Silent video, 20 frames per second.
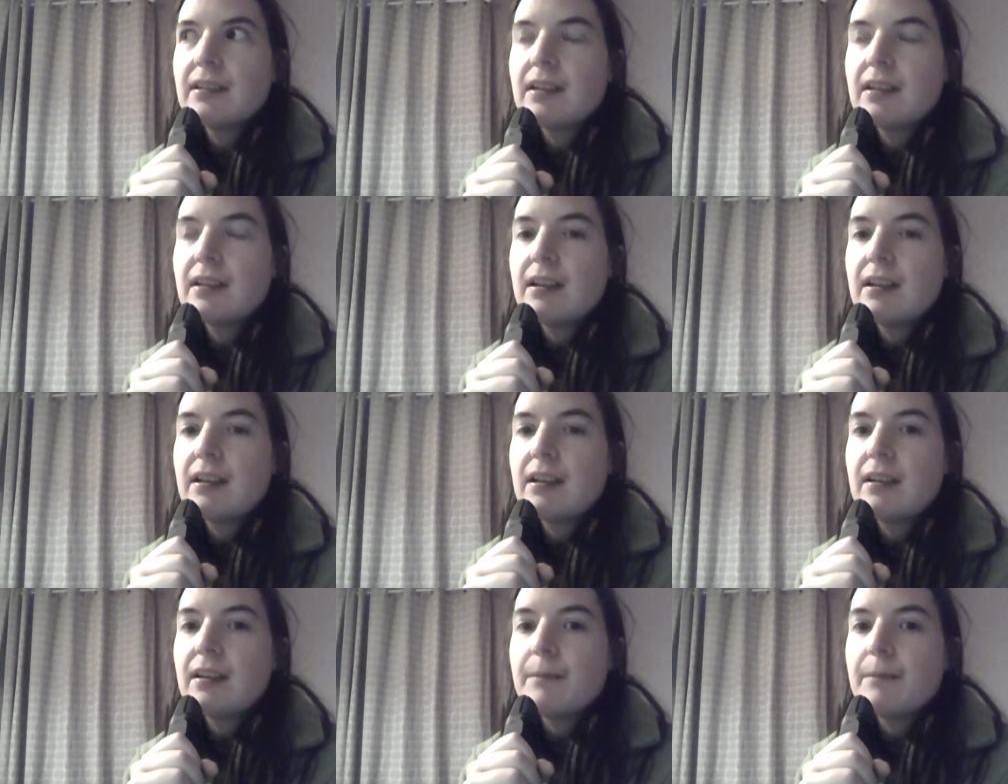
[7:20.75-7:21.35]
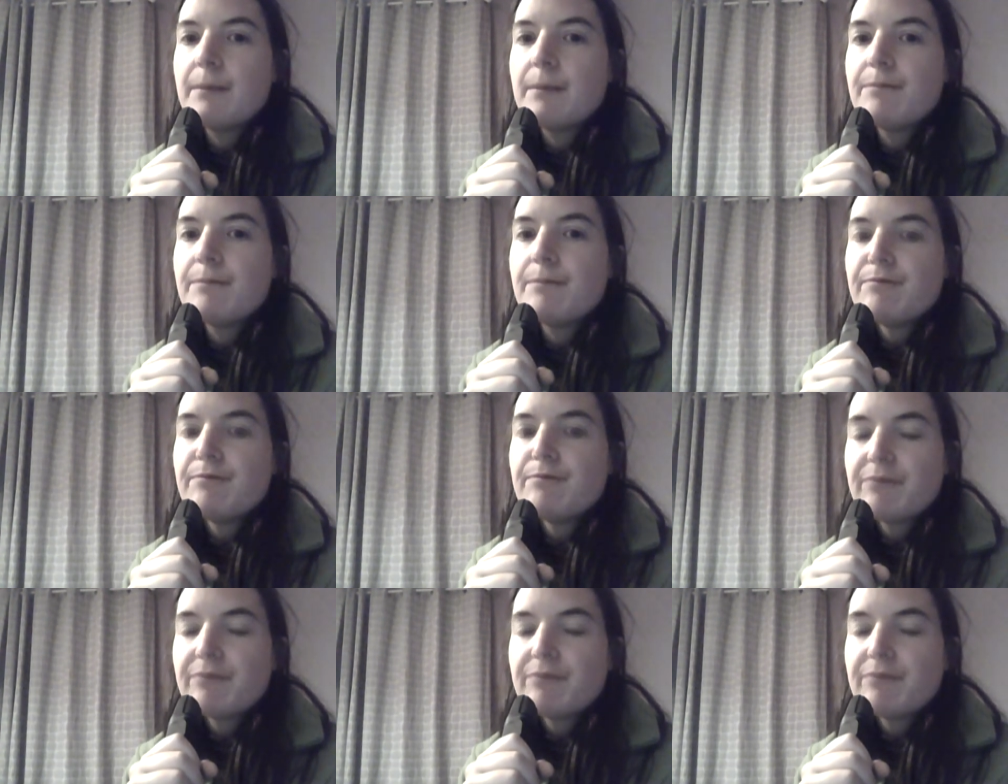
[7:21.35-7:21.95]
When
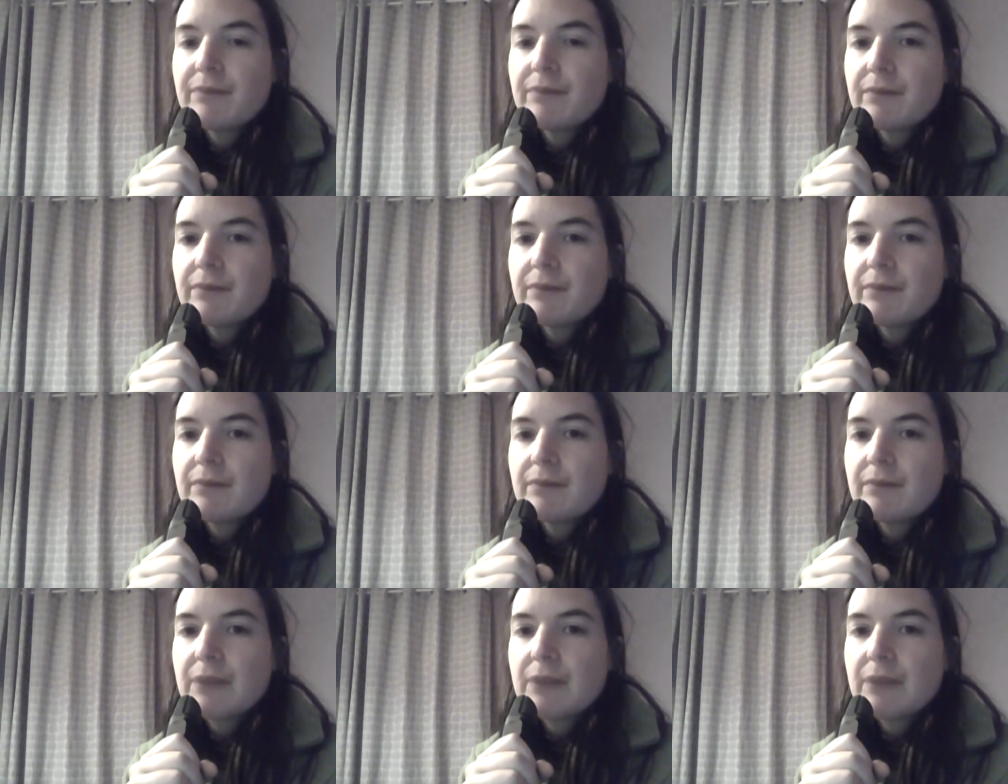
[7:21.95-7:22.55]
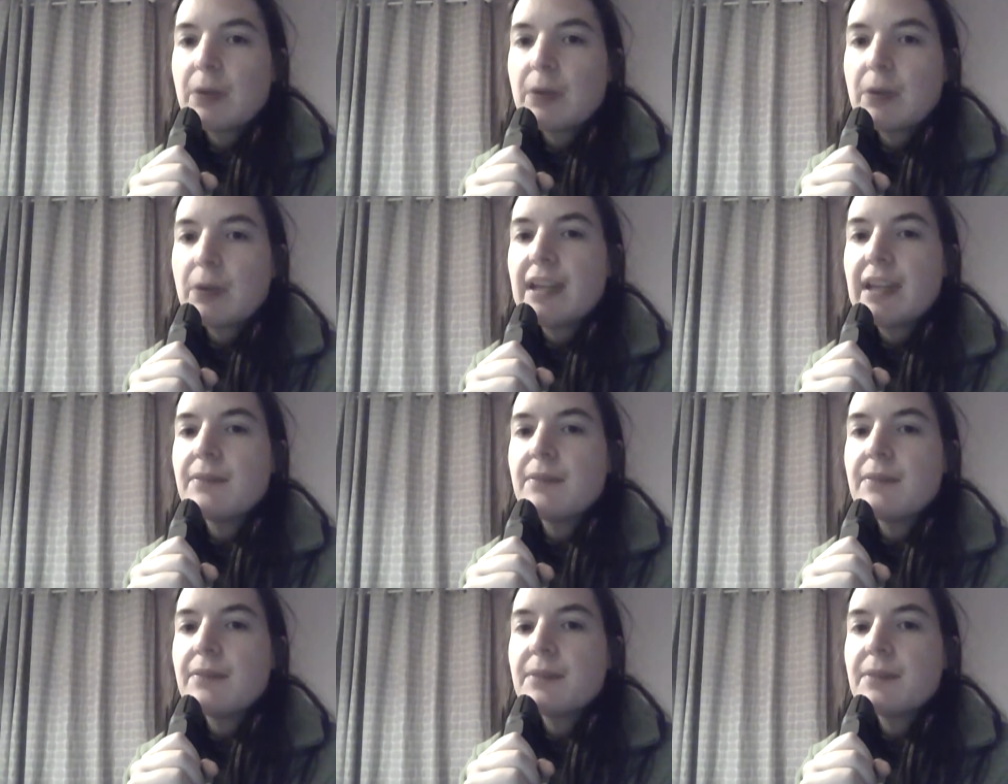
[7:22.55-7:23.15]
I
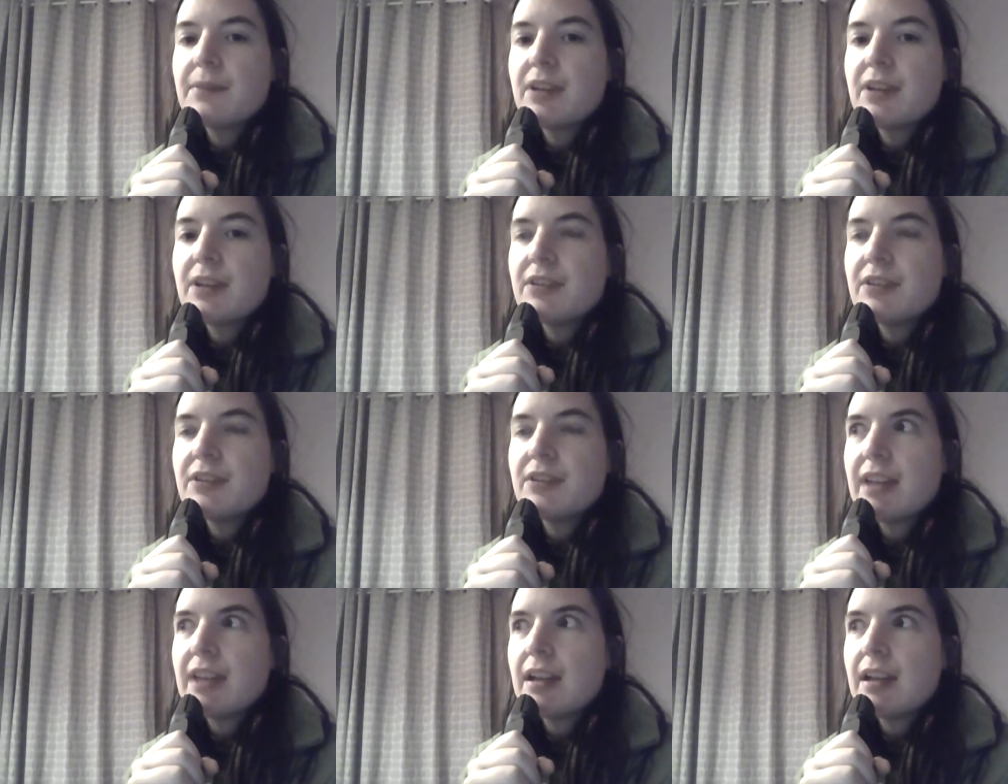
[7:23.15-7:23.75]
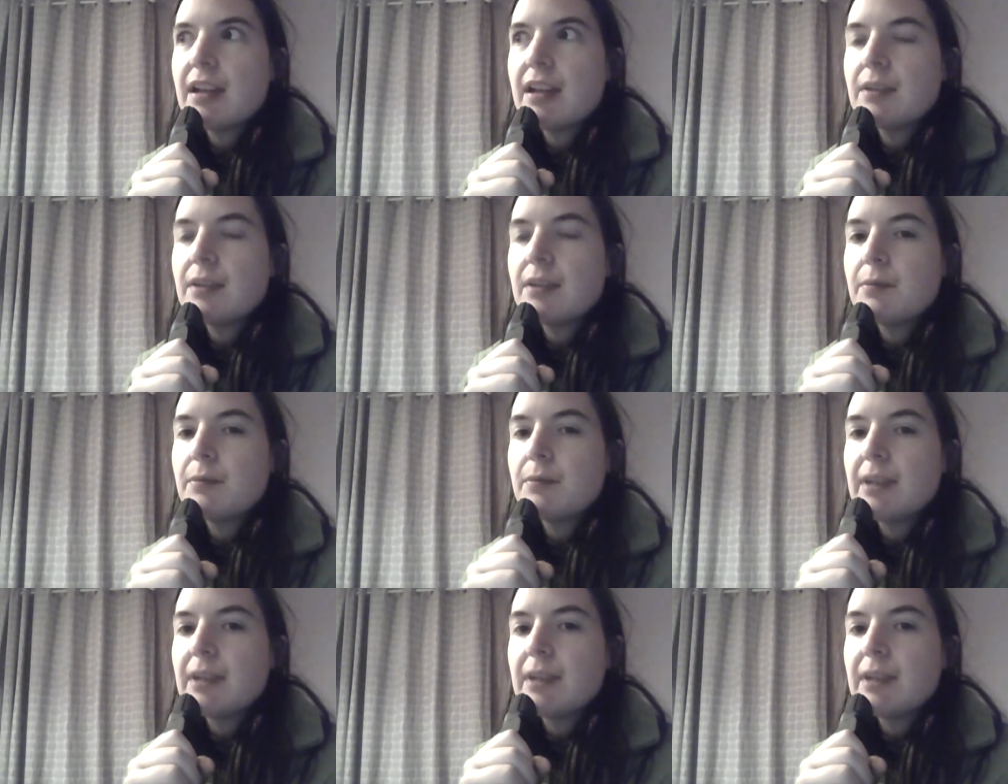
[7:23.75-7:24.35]
give the massage to that,
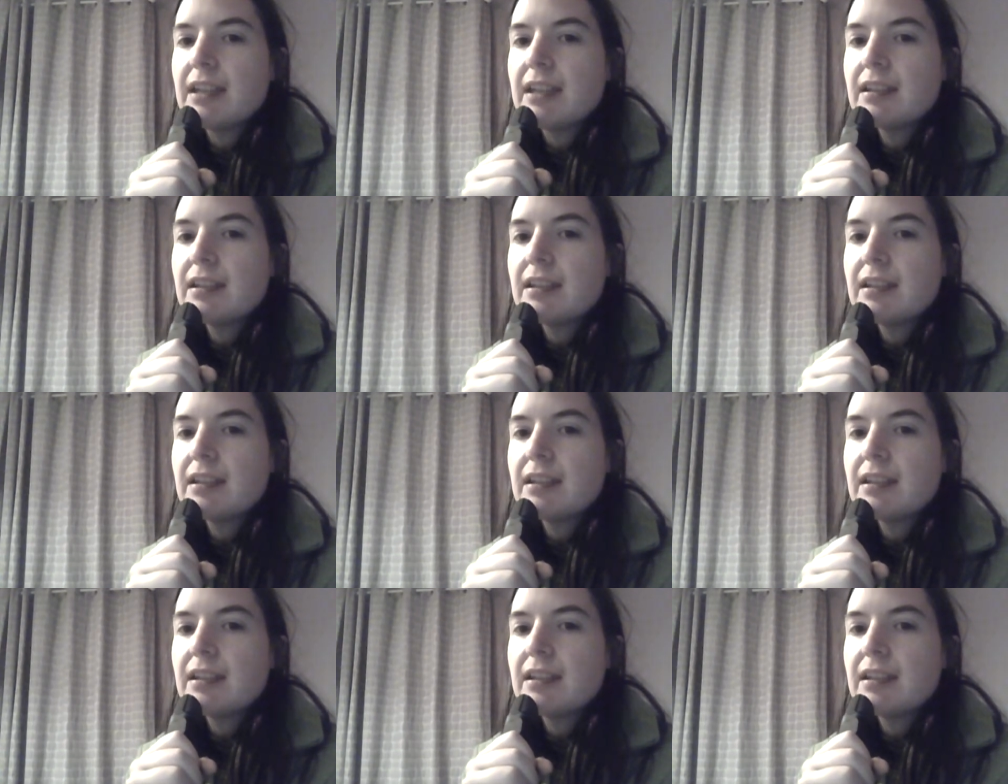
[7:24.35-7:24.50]
they'll be like,